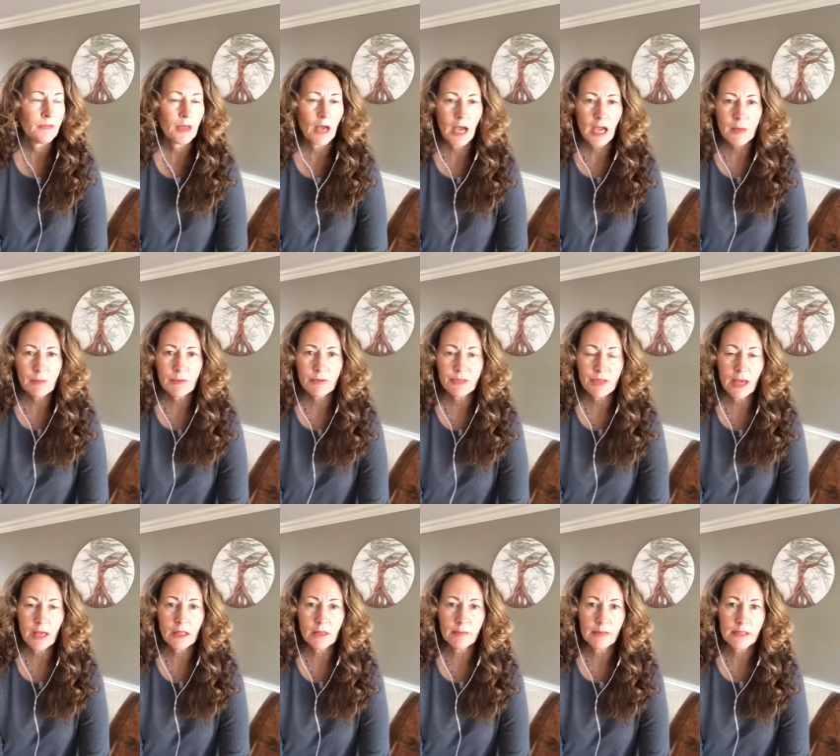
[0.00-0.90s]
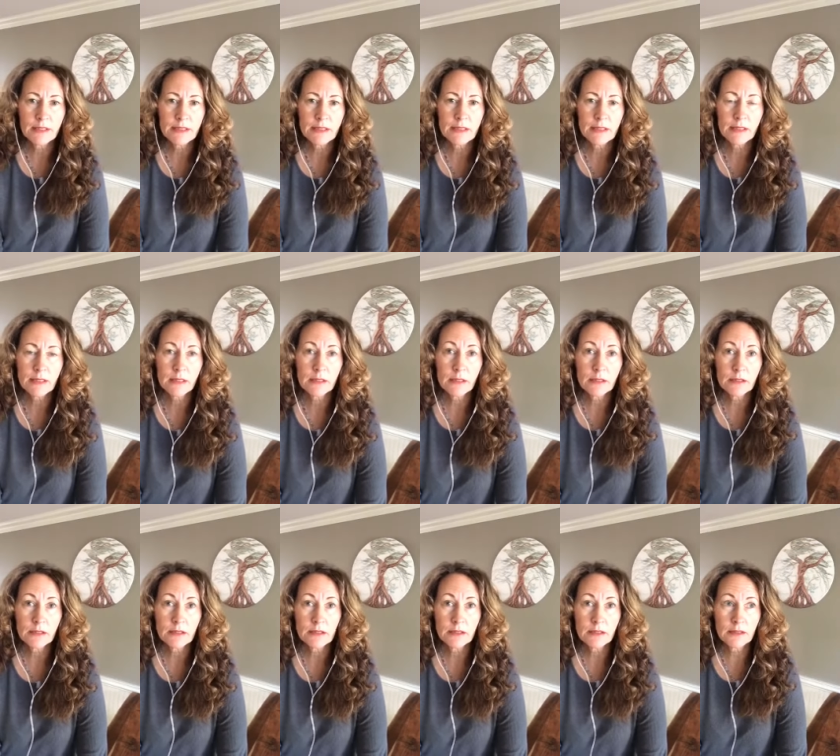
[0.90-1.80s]
the hypothalamus
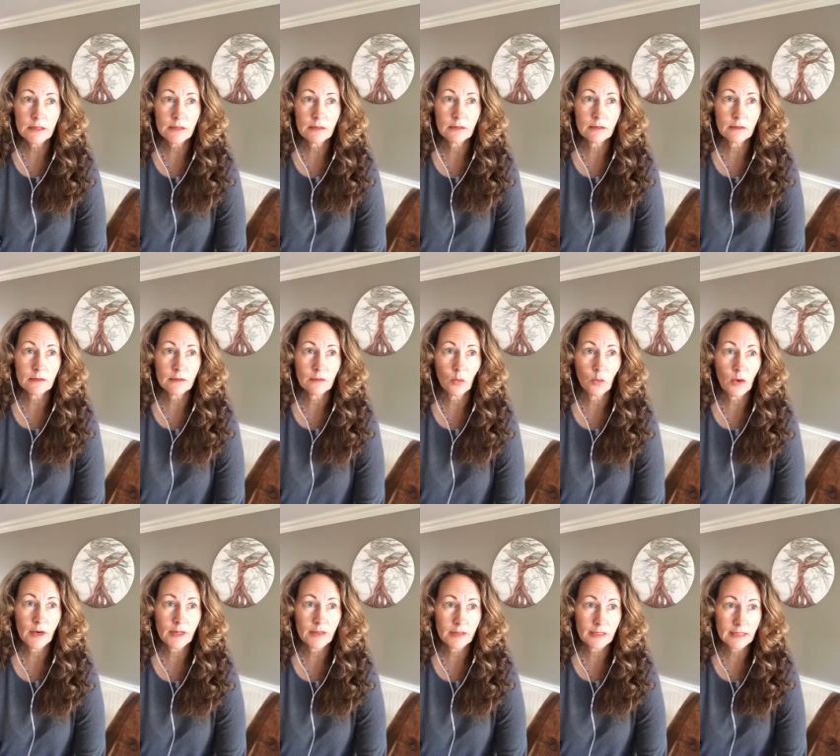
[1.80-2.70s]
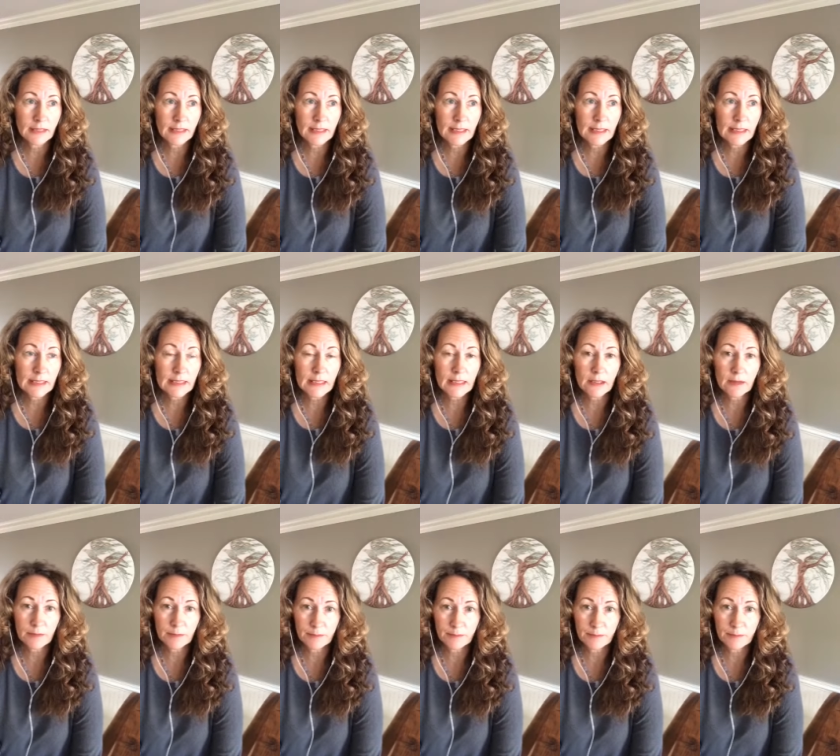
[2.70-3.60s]
is one of the
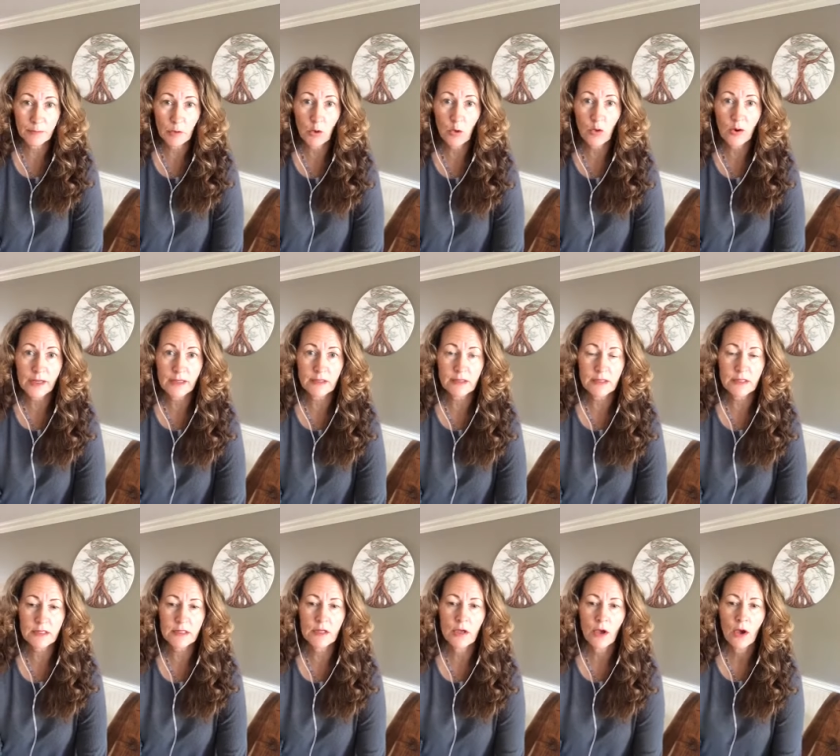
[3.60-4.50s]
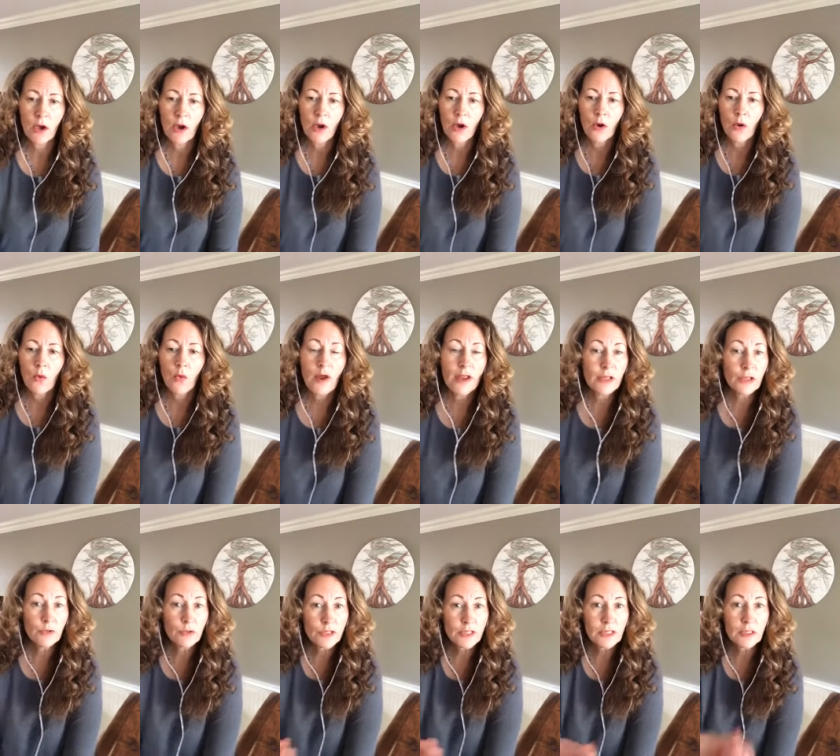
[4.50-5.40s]
key points
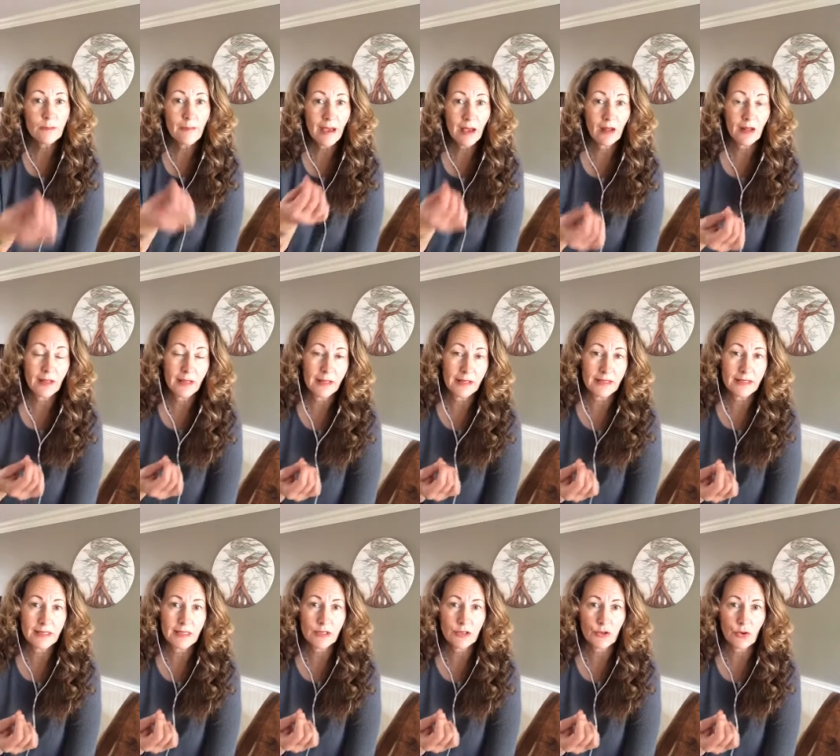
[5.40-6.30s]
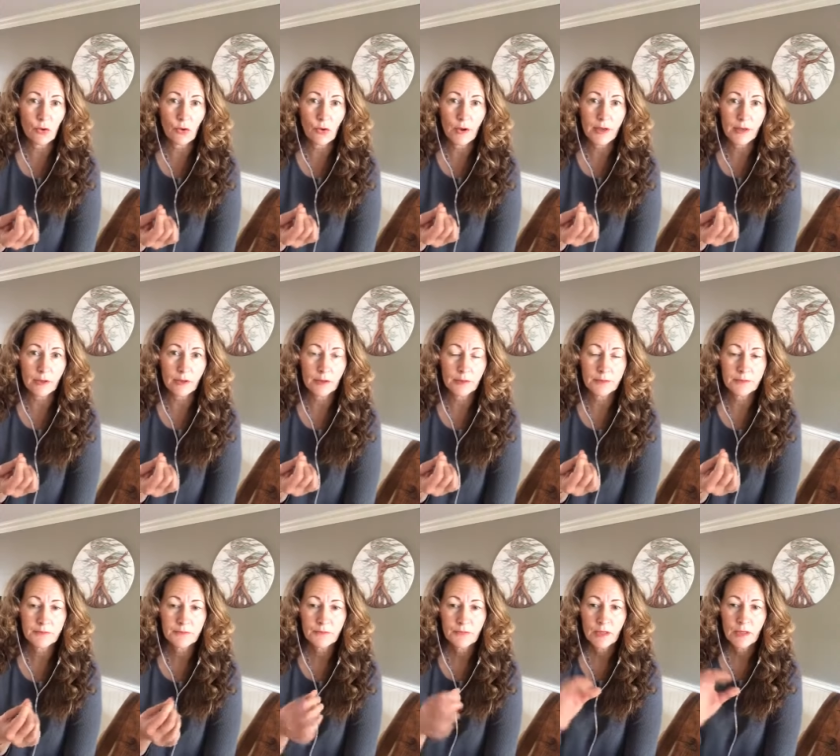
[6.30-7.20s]
when you smell an essential oil.
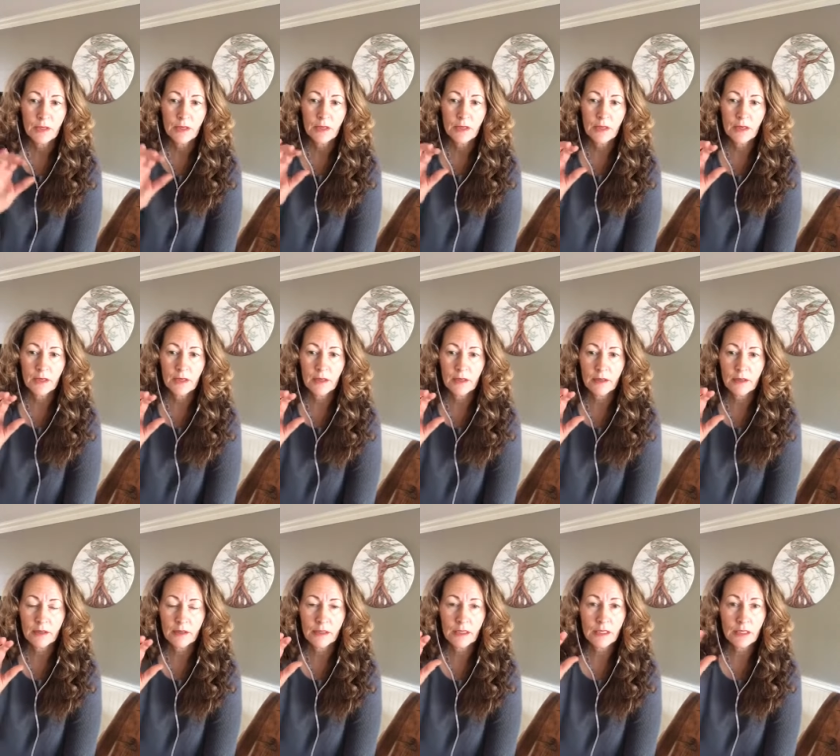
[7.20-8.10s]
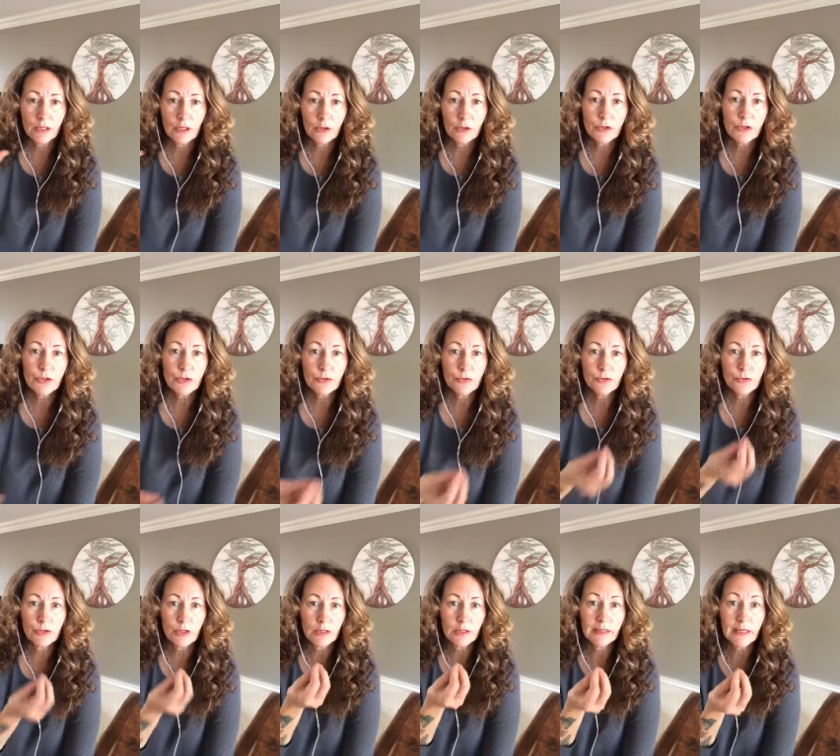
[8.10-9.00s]
Uh, it goes
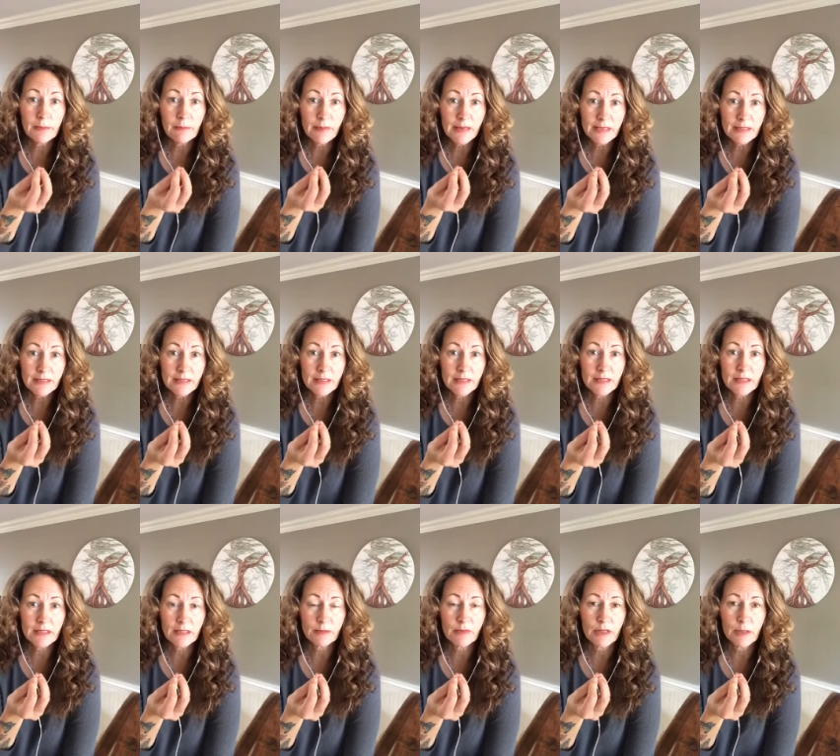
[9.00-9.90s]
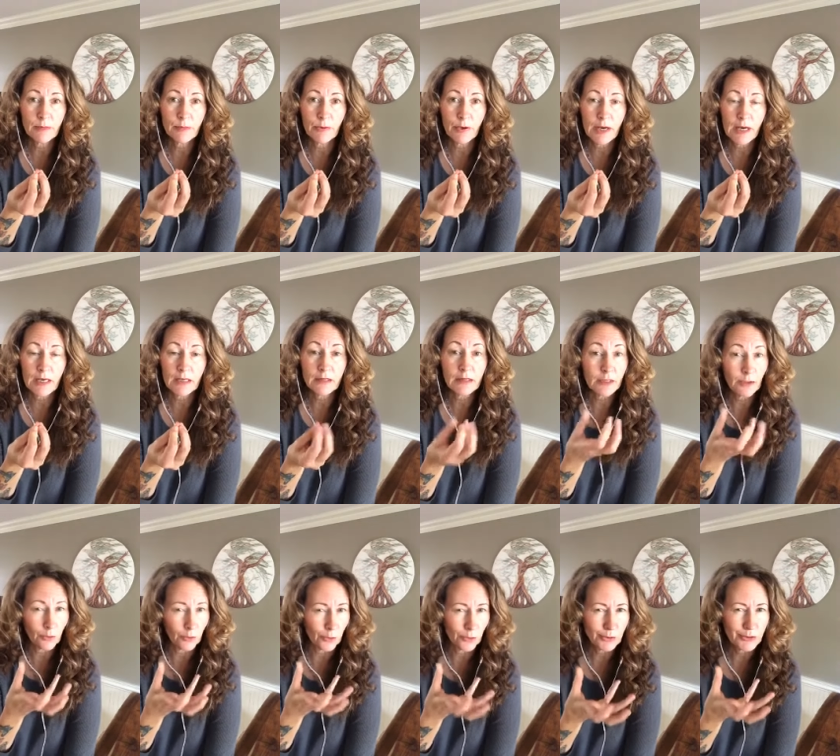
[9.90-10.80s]
through the limbic system of the brain,
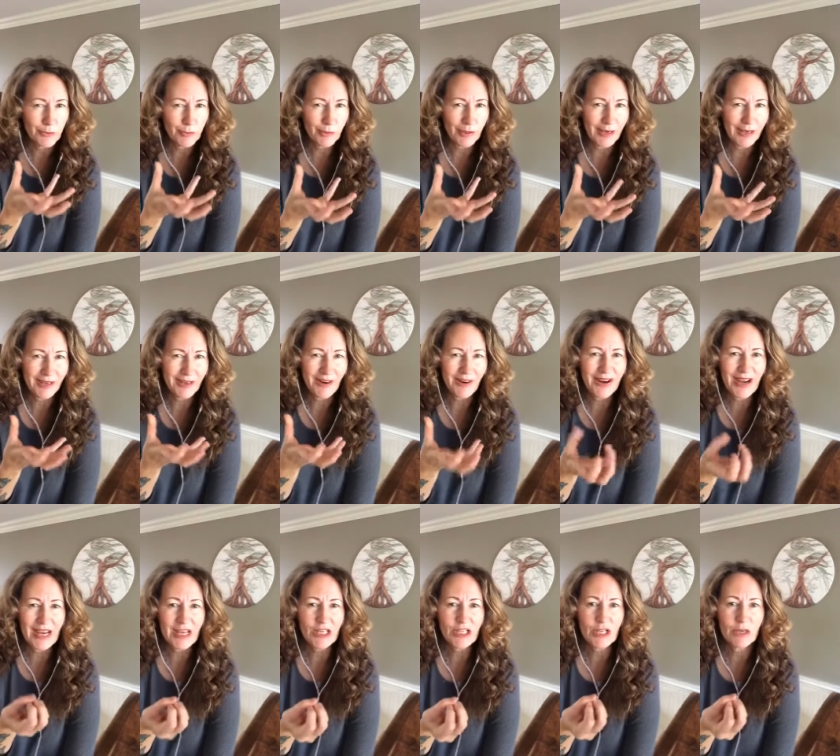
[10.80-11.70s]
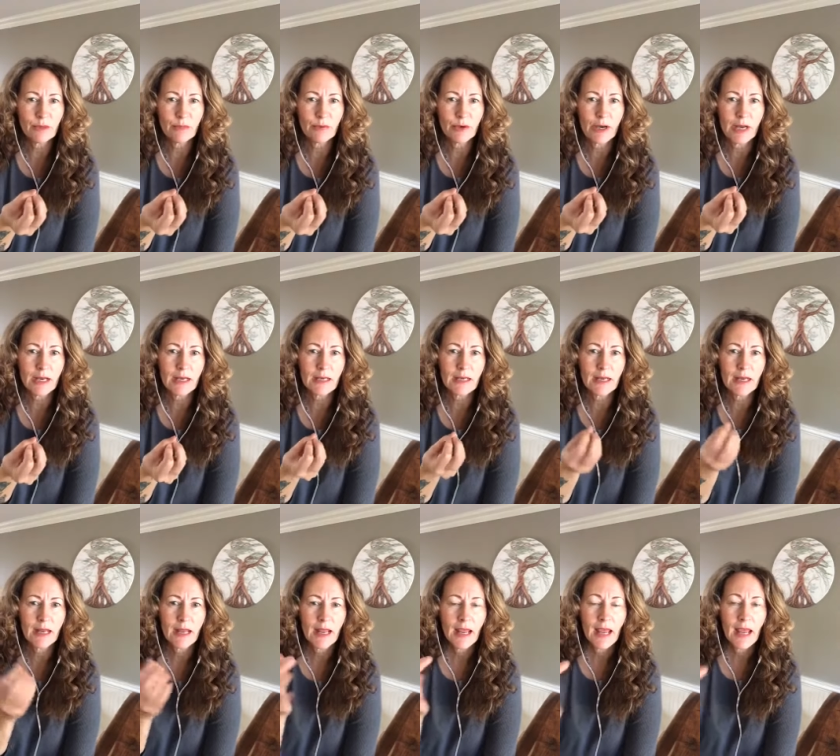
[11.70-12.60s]
the old brain, our ancient brain,
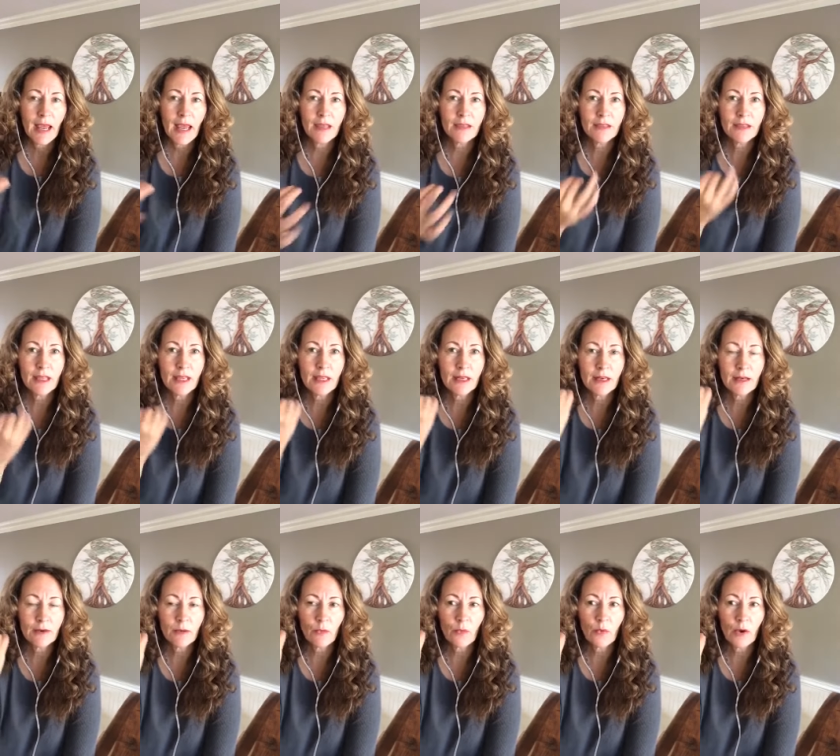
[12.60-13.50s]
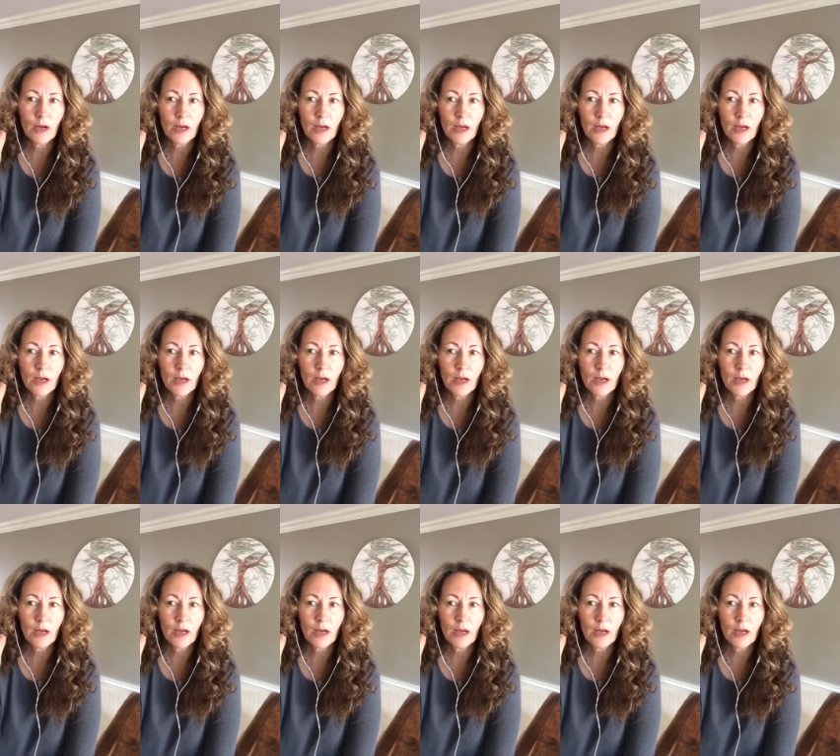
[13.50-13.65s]
and then